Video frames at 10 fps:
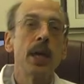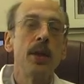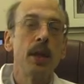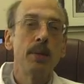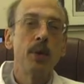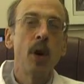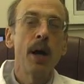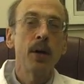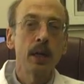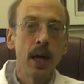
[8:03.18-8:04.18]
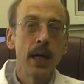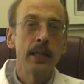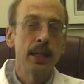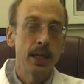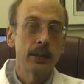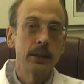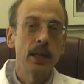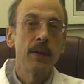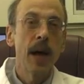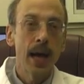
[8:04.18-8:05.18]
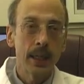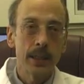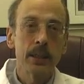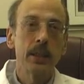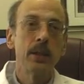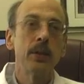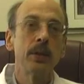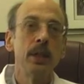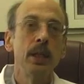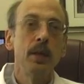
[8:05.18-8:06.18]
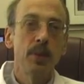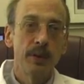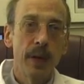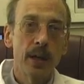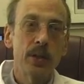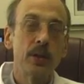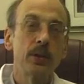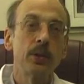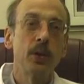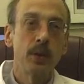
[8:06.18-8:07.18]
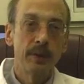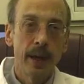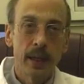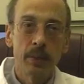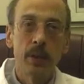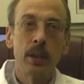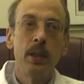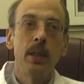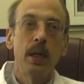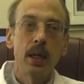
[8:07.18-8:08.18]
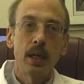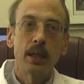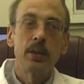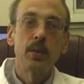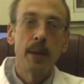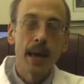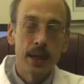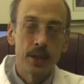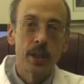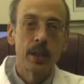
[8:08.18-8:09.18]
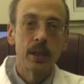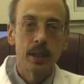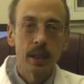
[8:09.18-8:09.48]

and the broader context of highly skilled professionals who are available to manage their